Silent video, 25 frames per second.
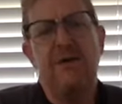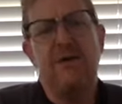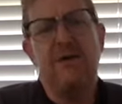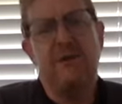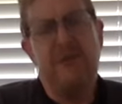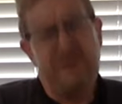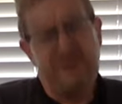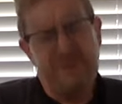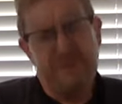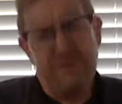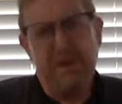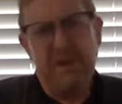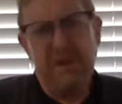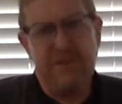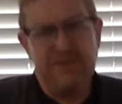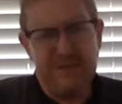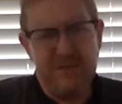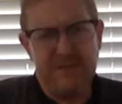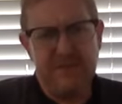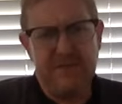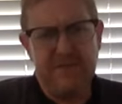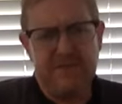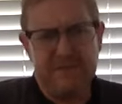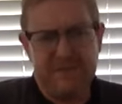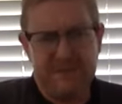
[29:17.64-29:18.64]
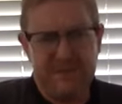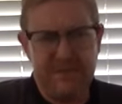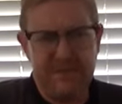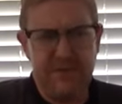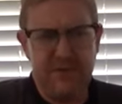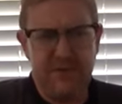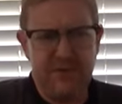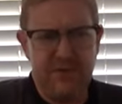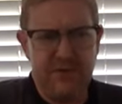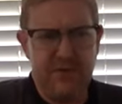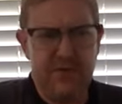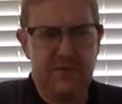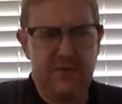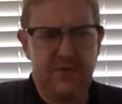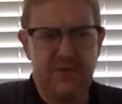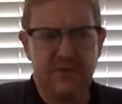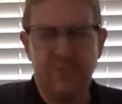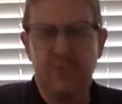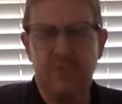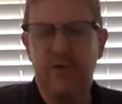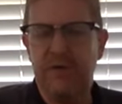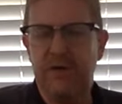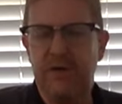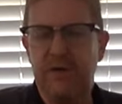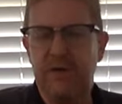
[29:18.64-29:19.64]
Well, there might be situations
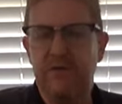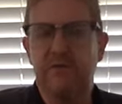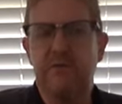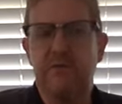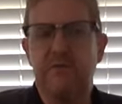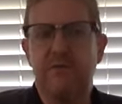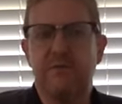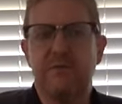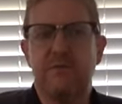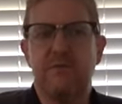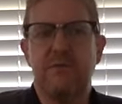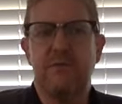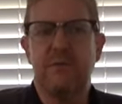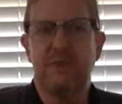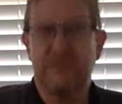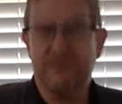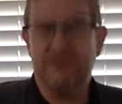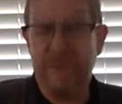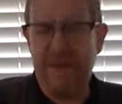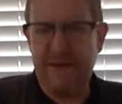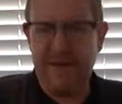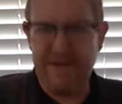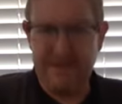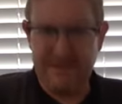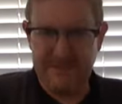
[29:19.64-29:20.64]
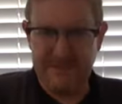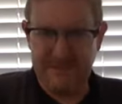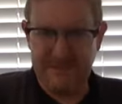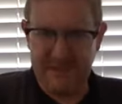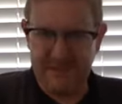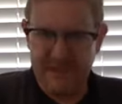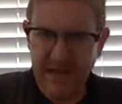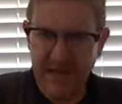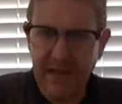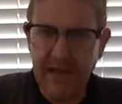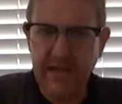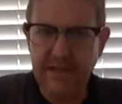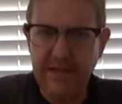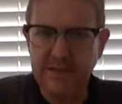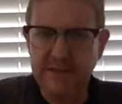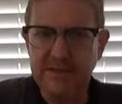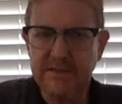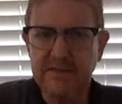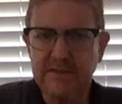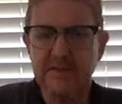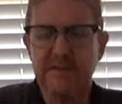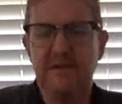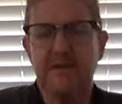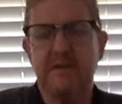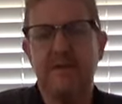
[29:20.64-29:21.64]
where, where that is the
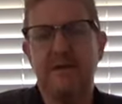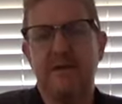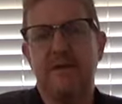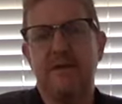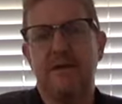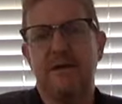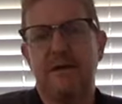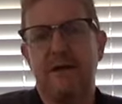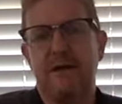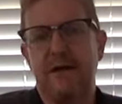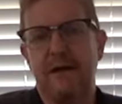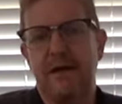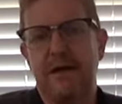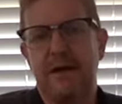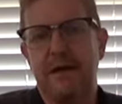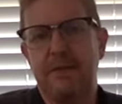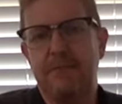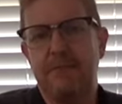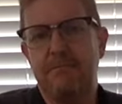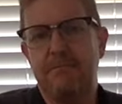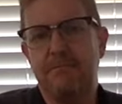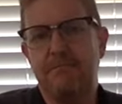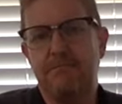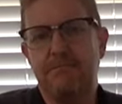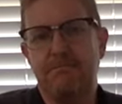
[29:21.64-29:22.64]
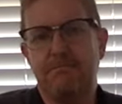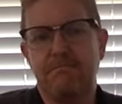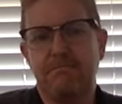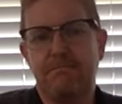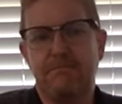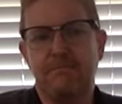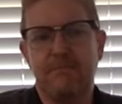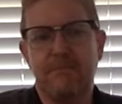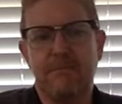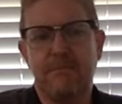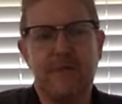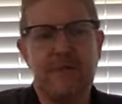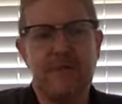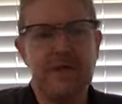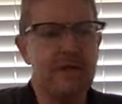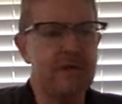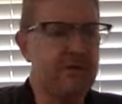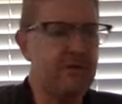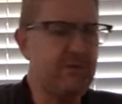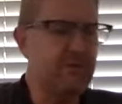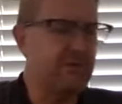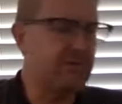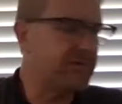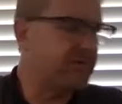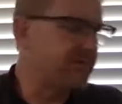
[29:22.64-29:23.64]
case, um, that
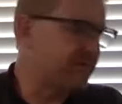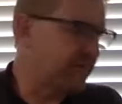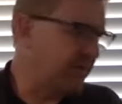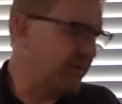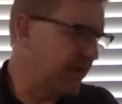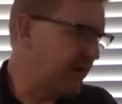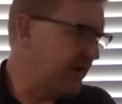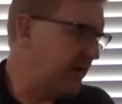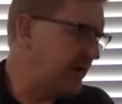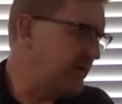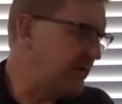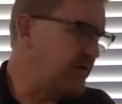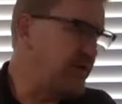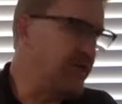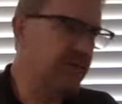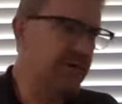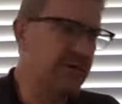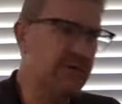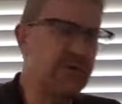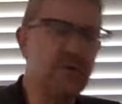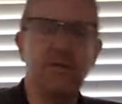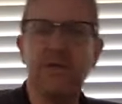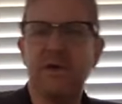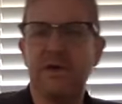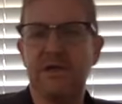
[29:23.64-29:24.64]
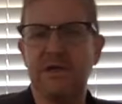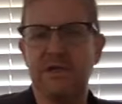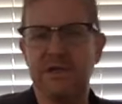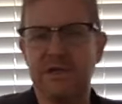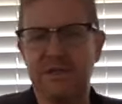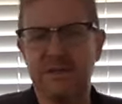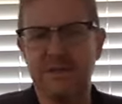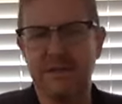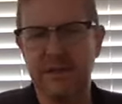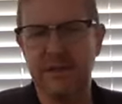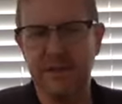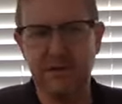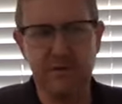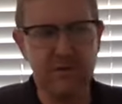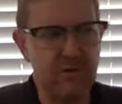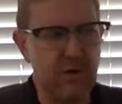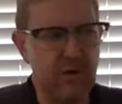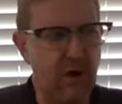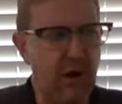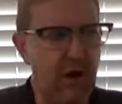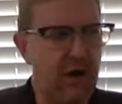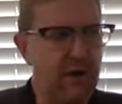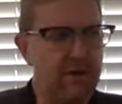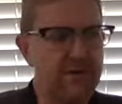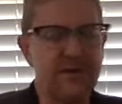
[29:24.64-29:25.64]
you're afraid you're going to get
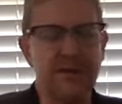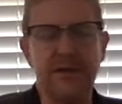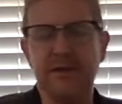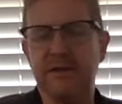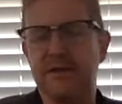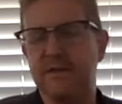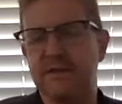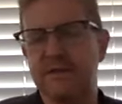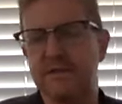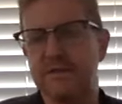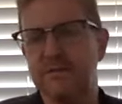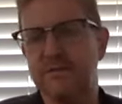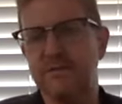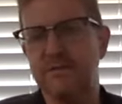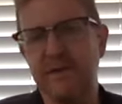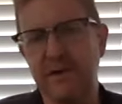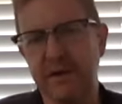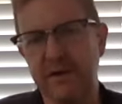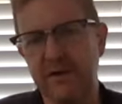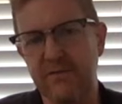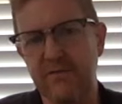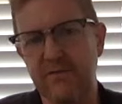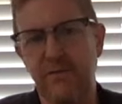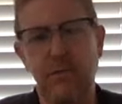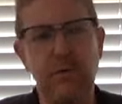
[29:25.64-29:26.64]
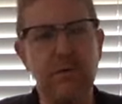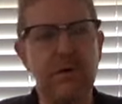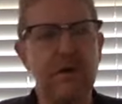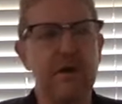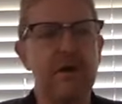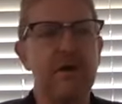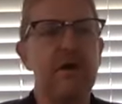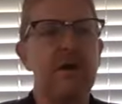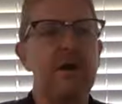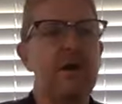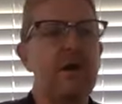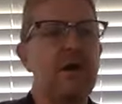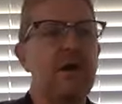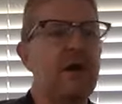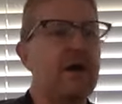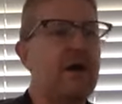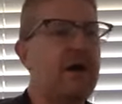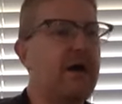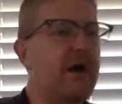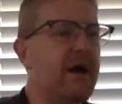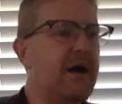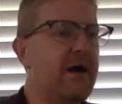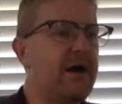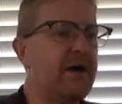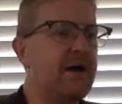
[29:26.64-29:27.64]
caught, and so therefore
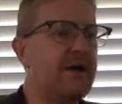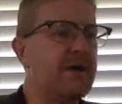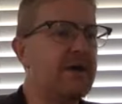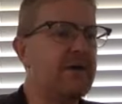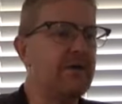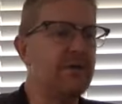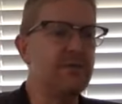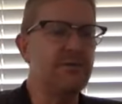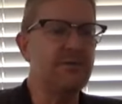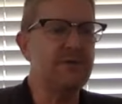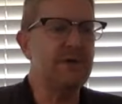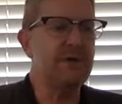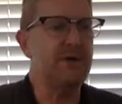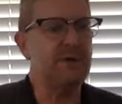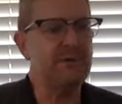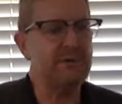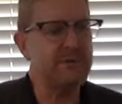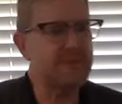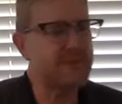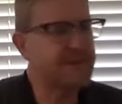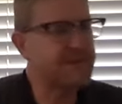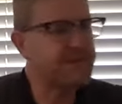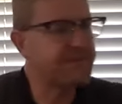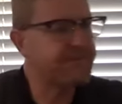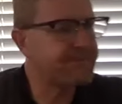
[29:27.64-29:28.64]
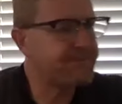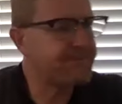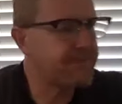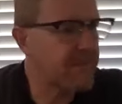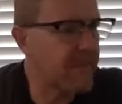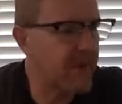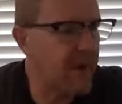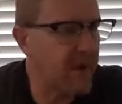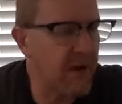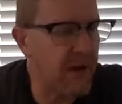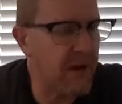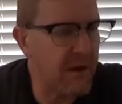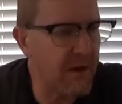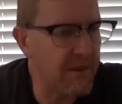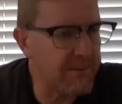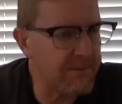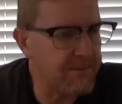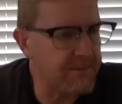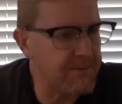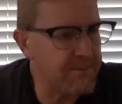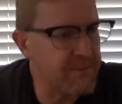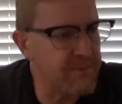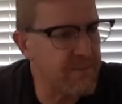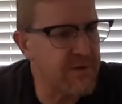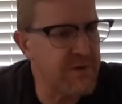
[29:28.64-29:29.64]
uh, you, don't,
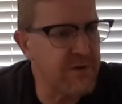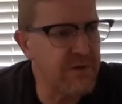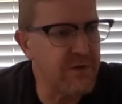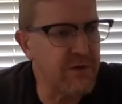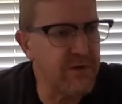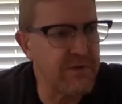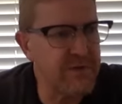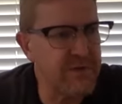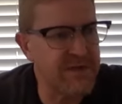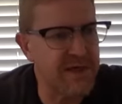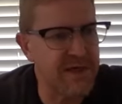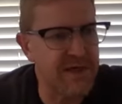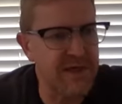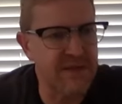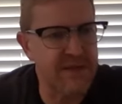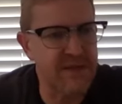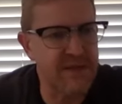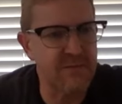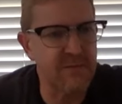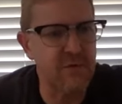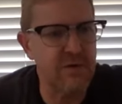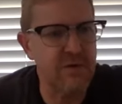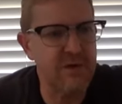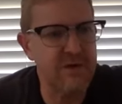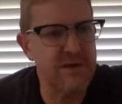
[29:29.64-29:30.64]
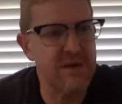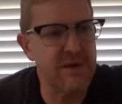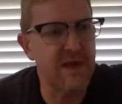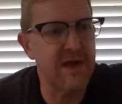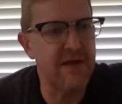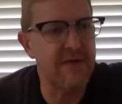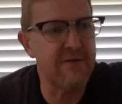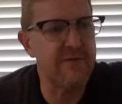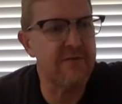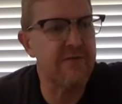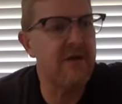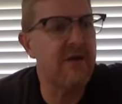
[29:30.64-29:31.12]
um, you don't take someone's life.